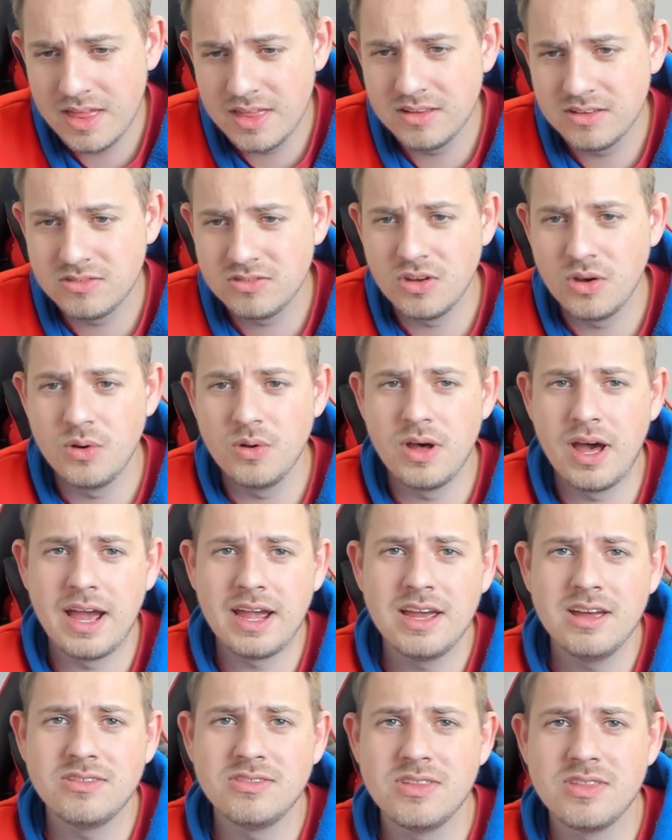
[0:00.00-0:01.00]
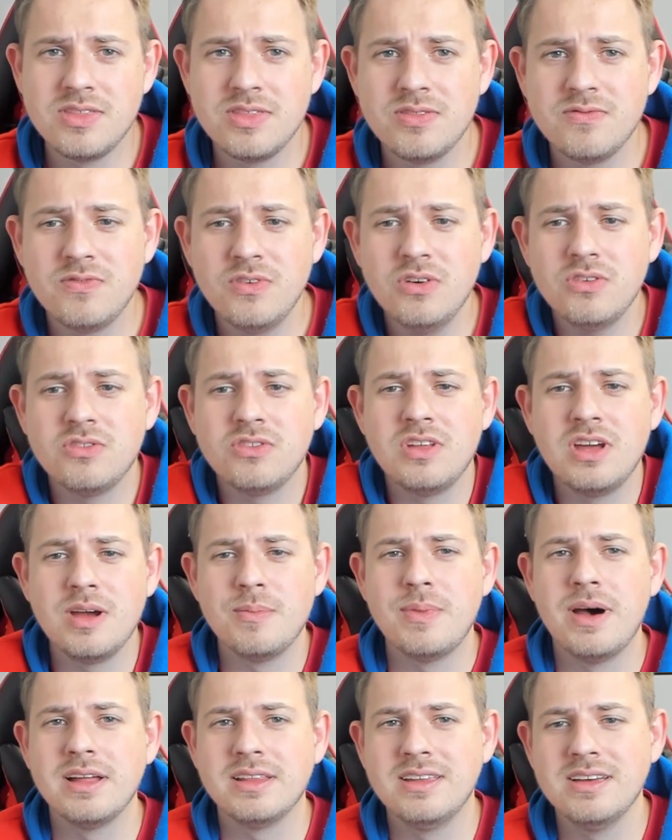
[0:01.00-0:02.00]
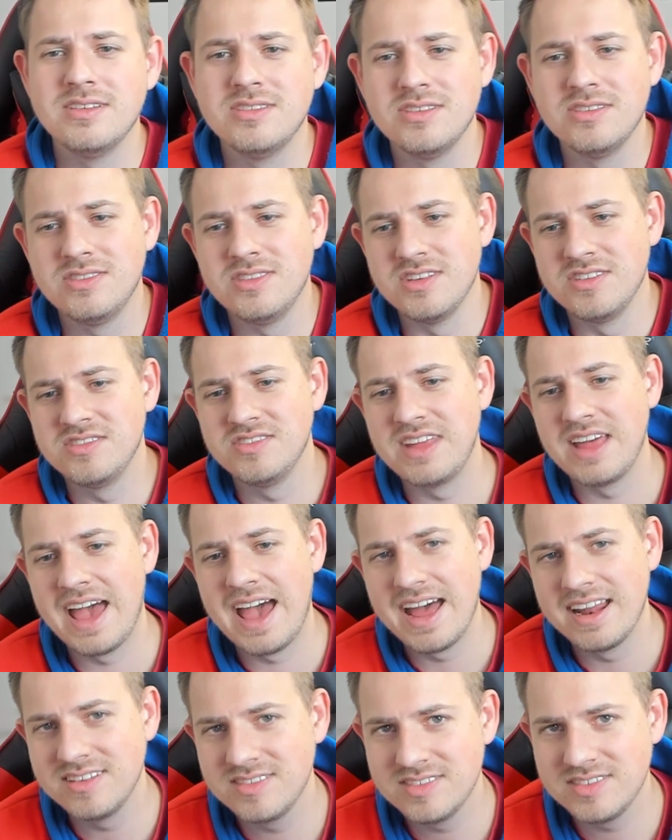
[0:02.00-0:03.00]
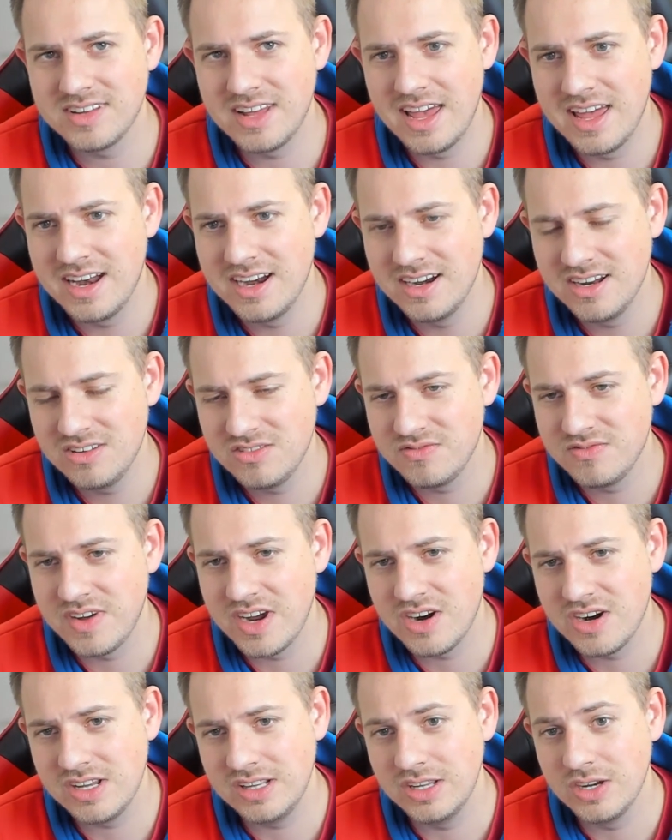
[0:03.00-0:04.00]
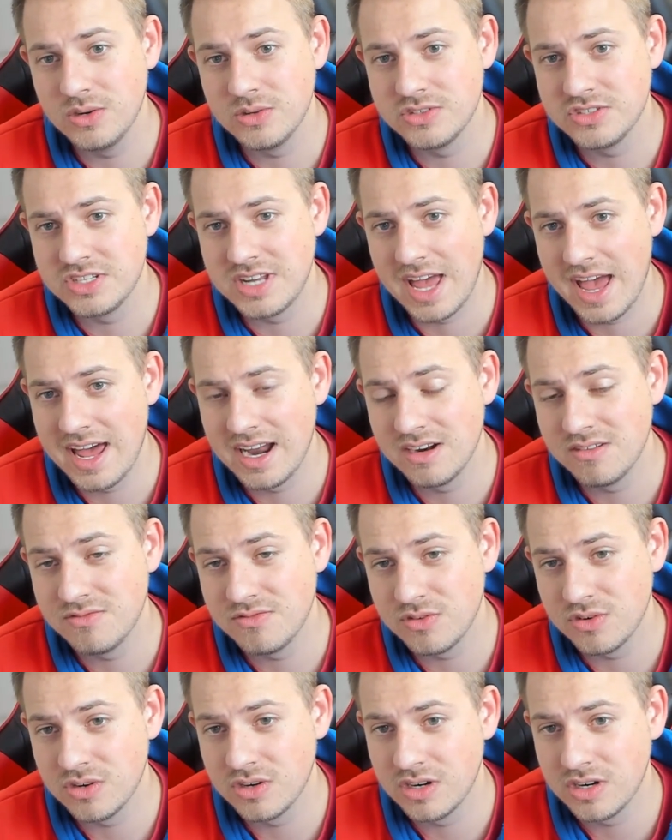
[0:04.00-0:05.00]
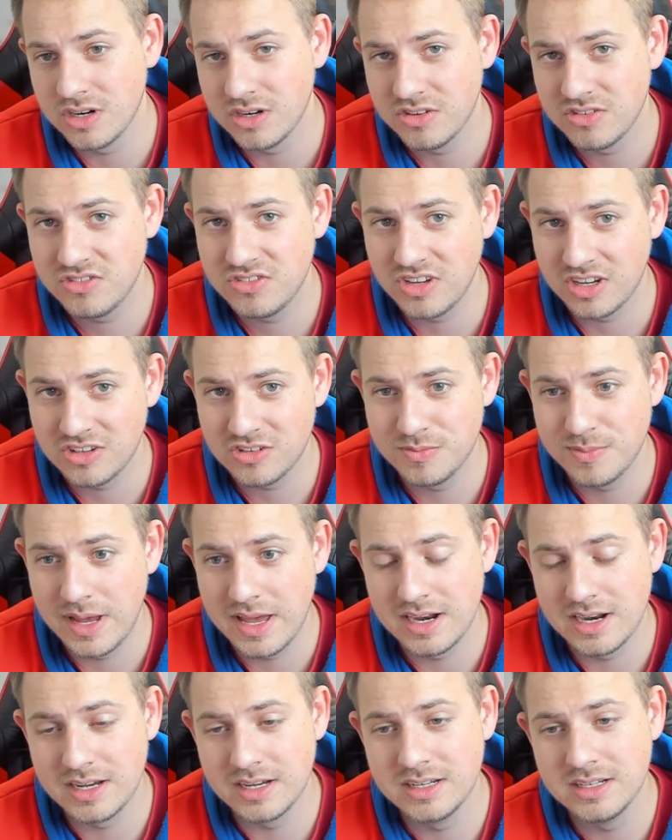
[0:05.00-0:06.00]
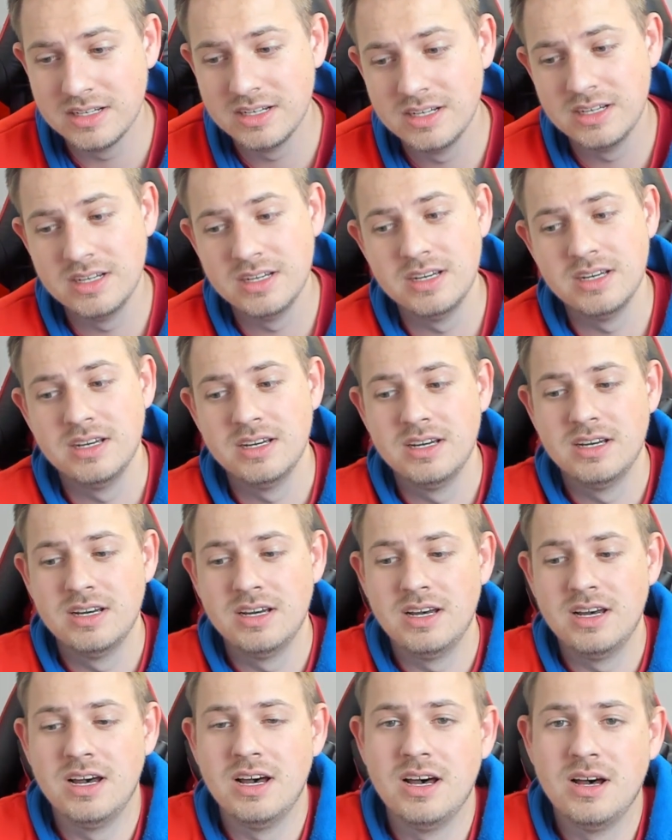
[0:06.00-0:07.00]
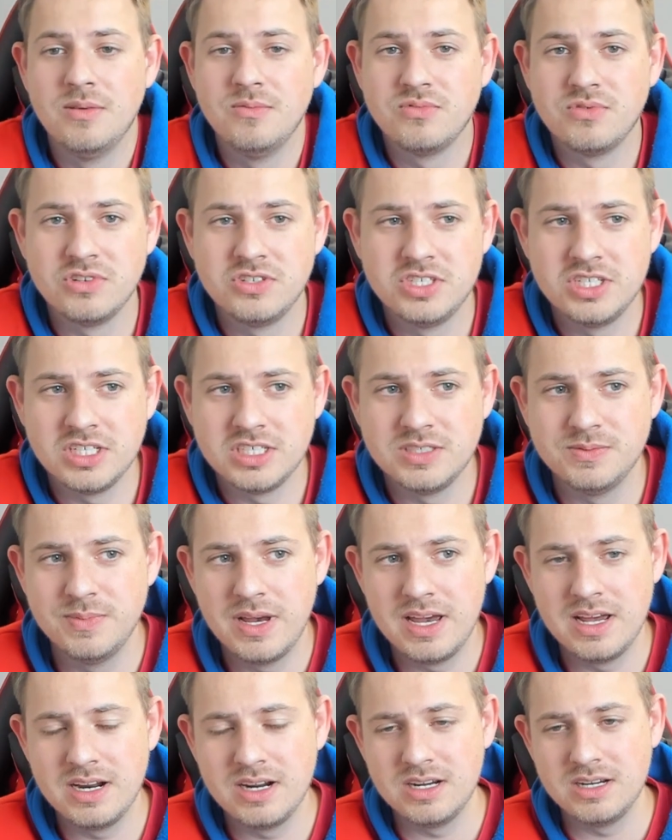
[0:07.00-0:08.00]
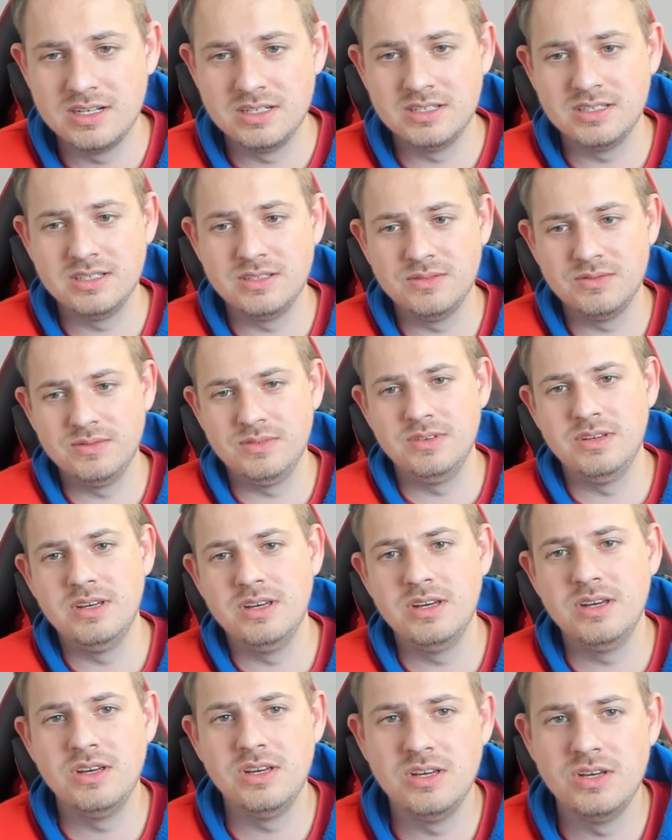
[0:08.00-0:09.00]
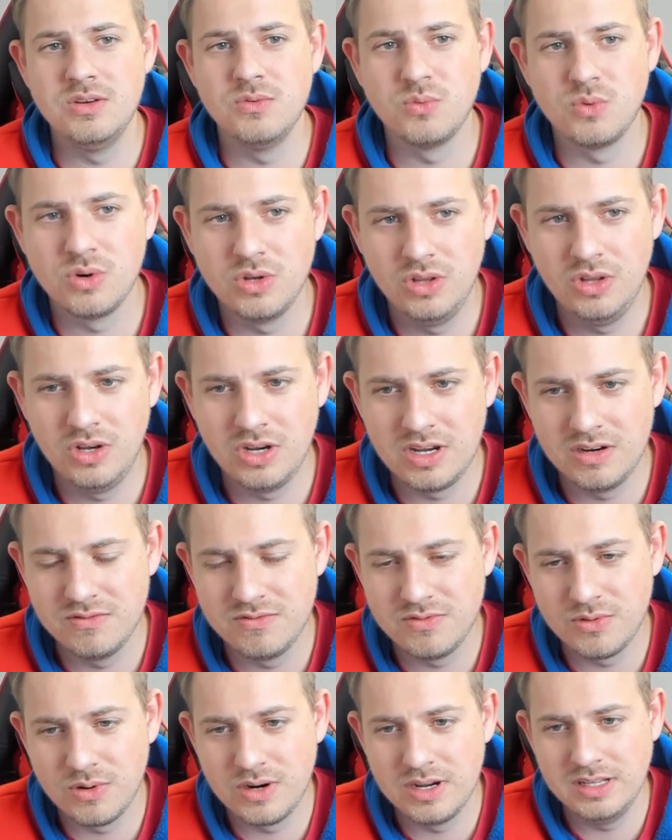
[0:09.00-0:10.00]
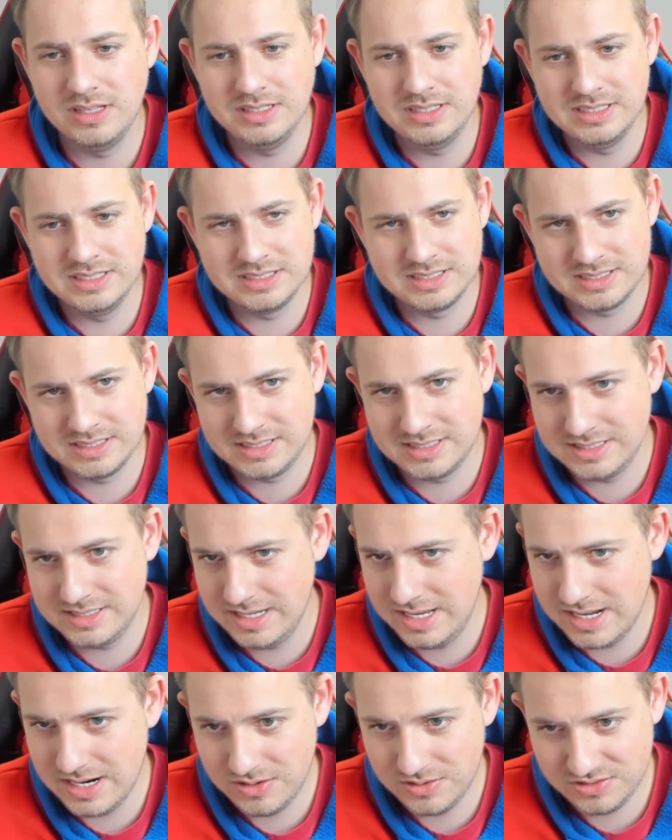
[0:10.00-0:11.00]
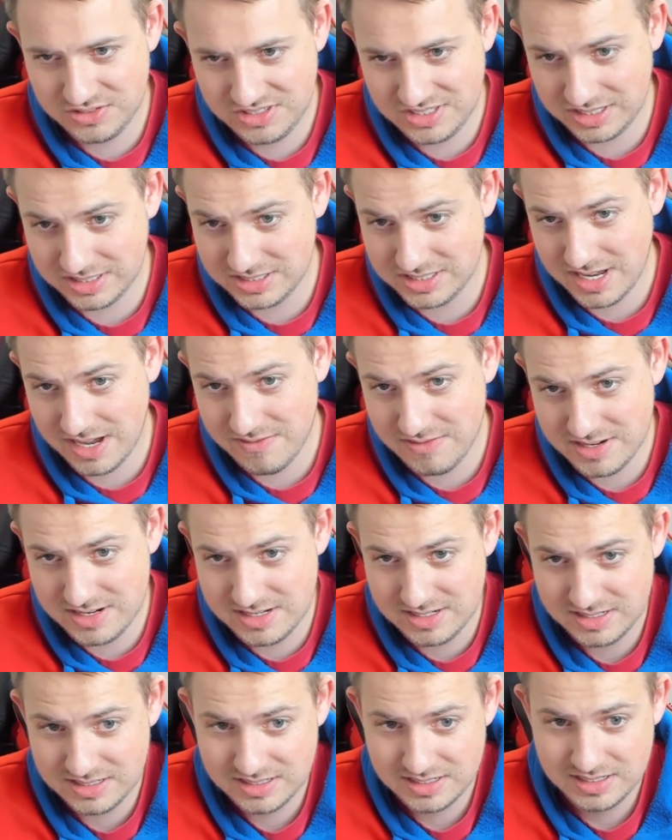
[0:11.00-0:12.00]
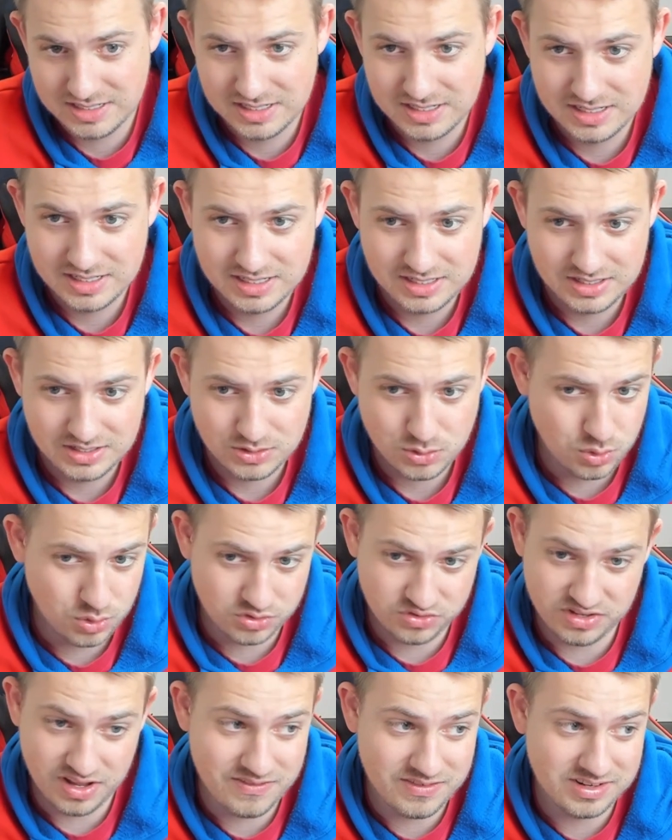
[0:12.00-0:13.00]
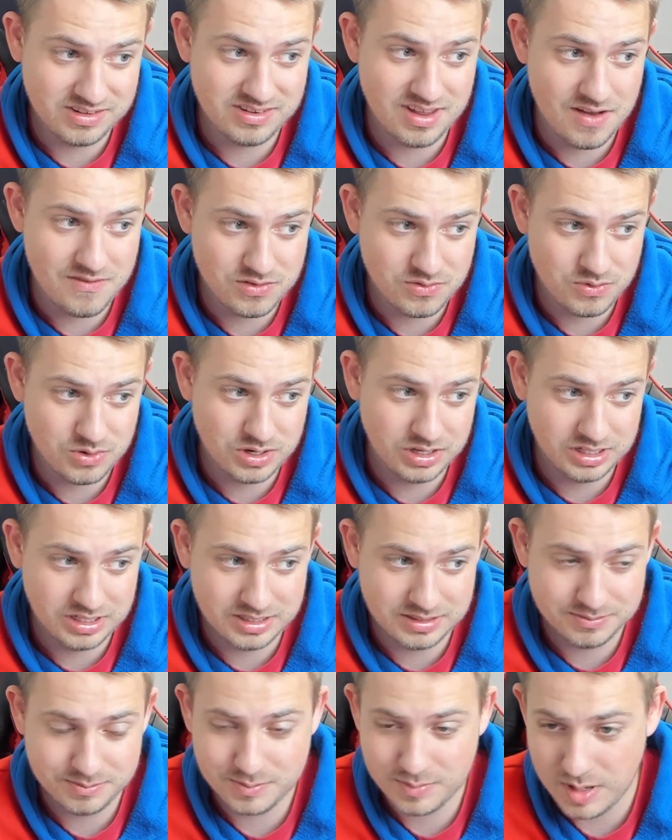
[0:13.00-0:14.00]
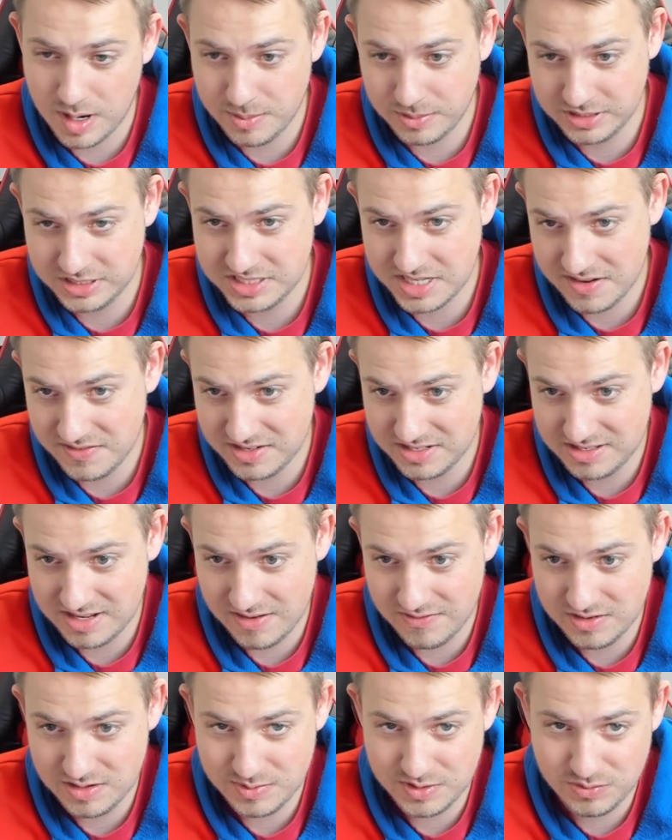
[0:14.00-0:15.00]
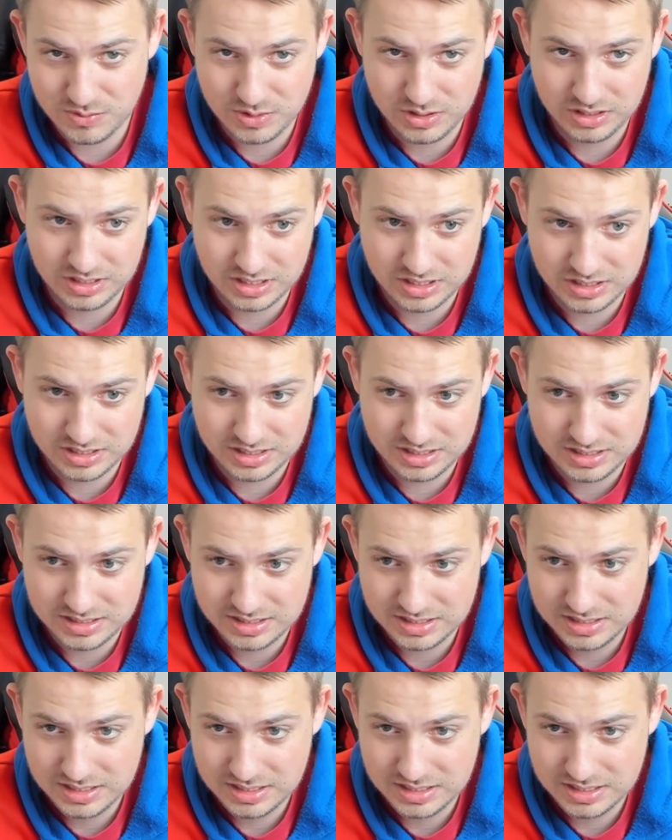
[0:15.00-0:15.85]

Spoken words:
So I guess the first thing about this is the stats, and it is very low statted for 6 mana. For 6 mana, you were looking for at least 6/7 or 7/7 really, probably 7/7 to be really good.